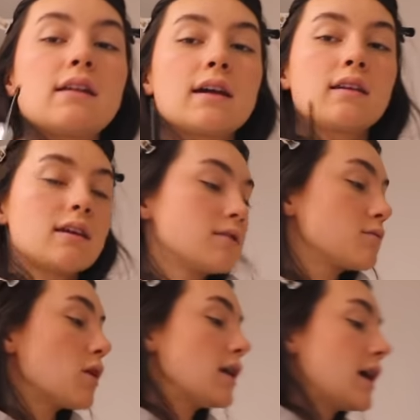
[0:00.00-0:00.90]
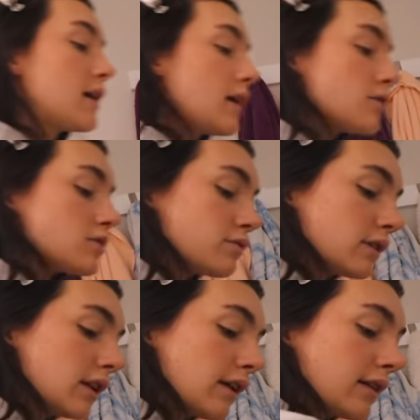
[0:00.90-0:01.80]
like this one. And I also
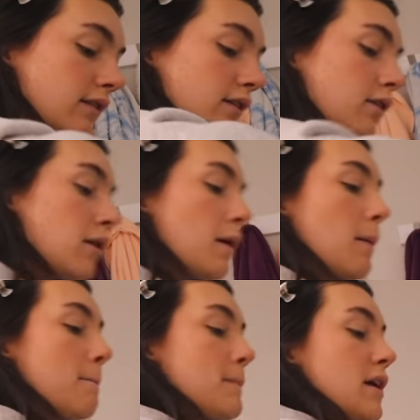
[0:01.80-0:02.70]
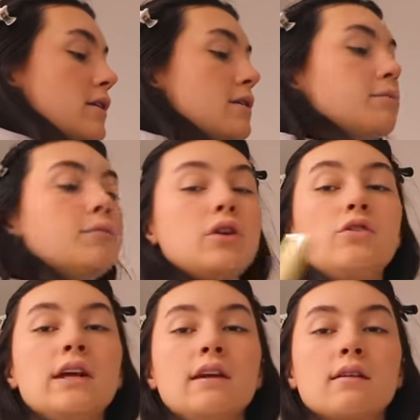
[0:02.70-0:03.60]
really like the Merit
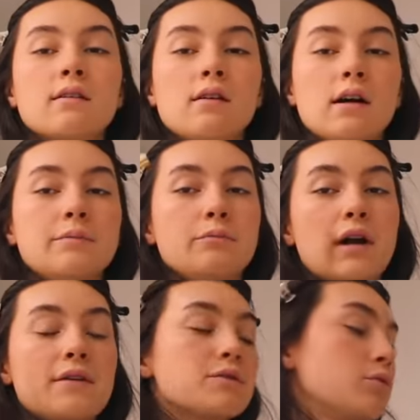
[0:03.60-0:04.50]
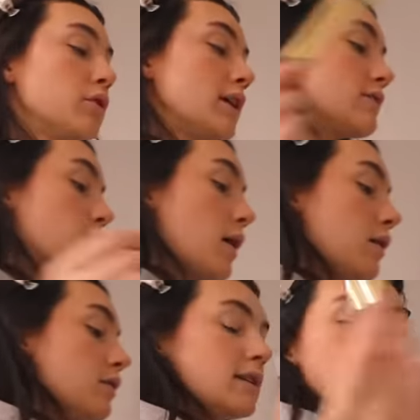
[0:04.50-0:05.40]
Beauty Brow Spoolie as
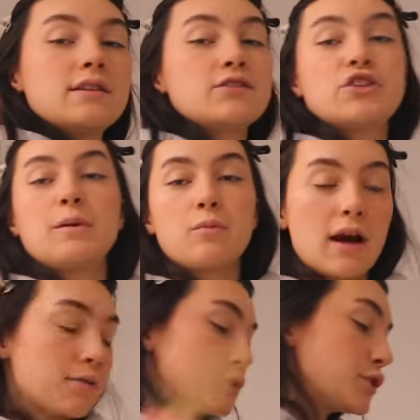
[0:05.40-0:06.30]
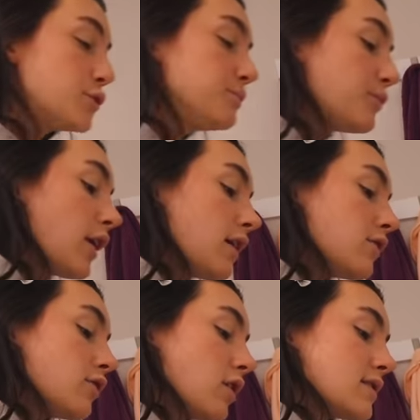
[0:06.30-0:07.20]
well. And the shade Brown too.
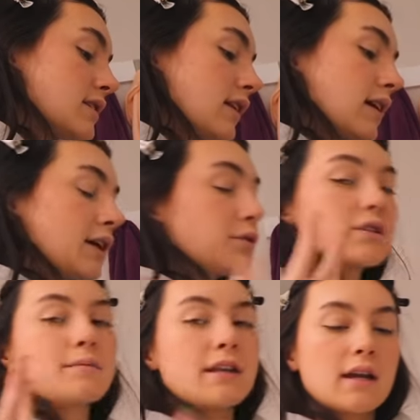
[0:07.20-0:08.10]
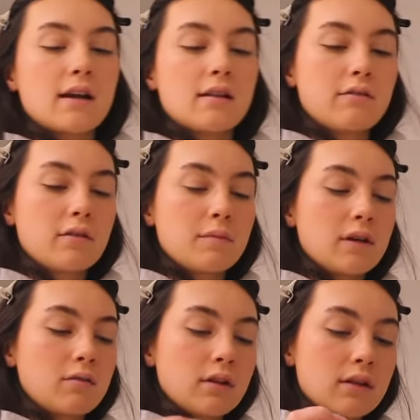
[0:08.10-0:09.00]
They're honestly like equal to me. Like I love them
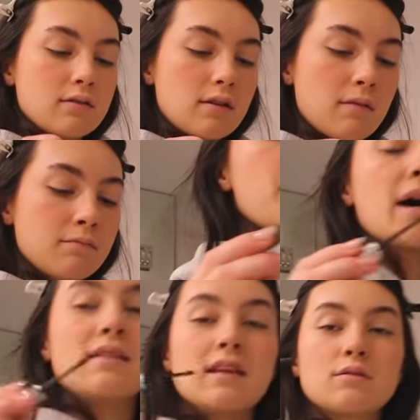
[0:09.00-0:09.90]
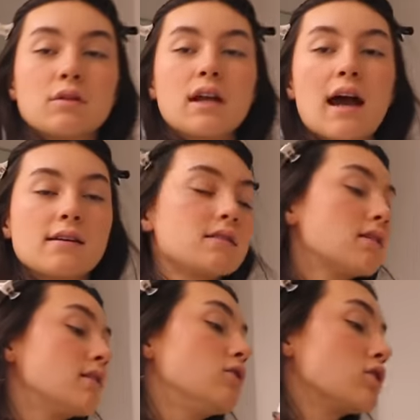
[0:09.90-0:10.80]
equally the same. But this one has,
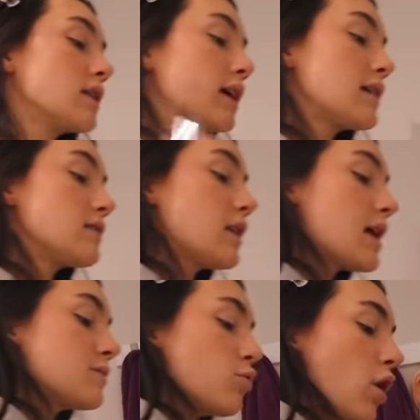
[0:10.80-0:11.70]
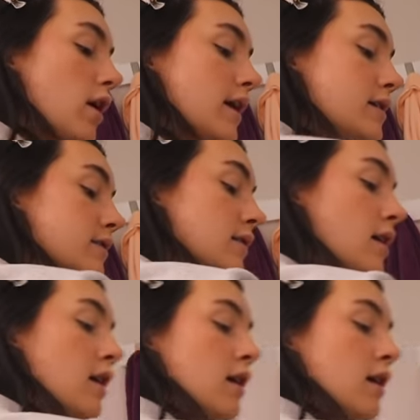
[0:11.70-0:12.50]
looks like it has less product